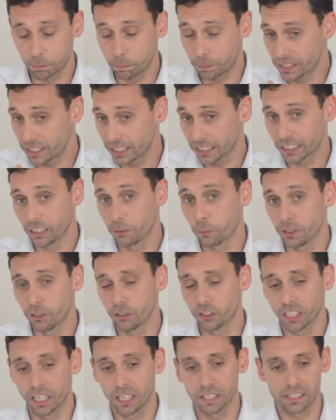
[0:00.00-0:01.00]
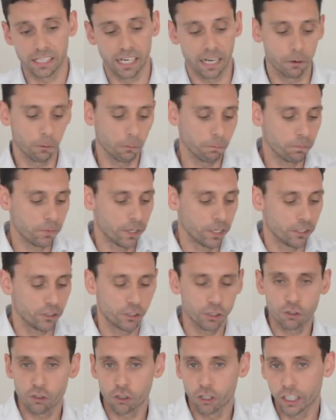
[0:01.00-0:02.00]
particularly when you start out,
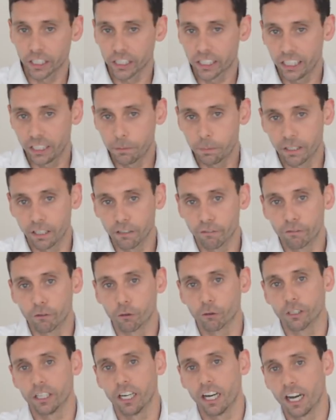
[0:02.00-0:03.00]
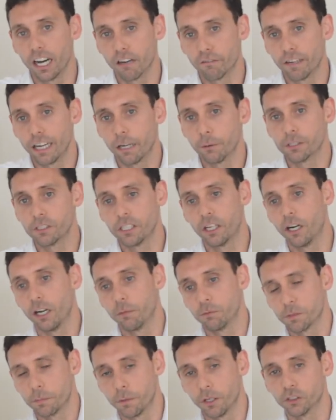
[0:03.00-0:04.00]
just try and keep it at 4.5 hour
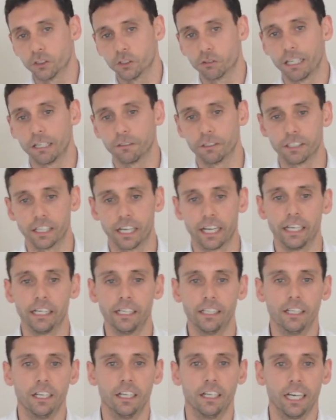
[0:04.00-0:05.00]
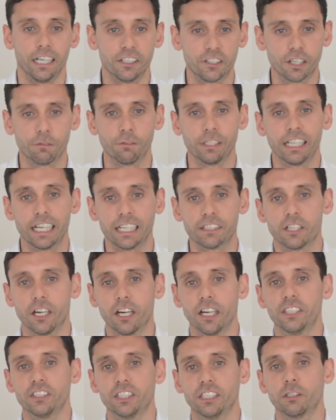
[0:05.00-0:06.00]
time spots throughout the day. And generally that
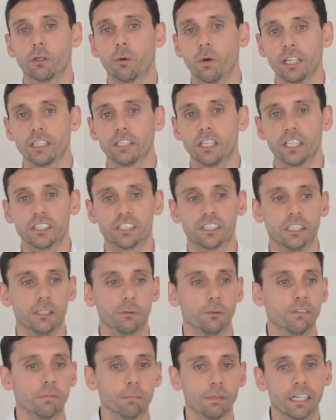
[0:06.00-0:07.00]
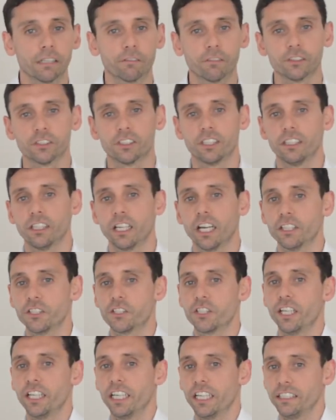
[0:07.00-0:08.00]
ties in quite nicely with breakfast,
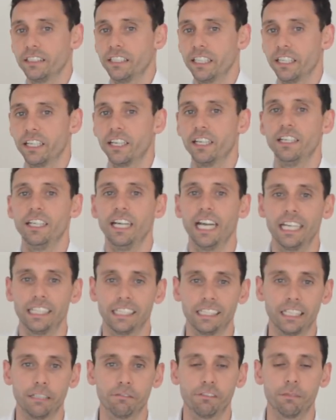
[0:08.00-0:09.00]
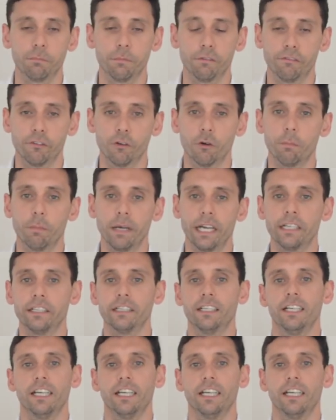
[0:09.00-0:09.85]
lunch and dinner and the evening before bed.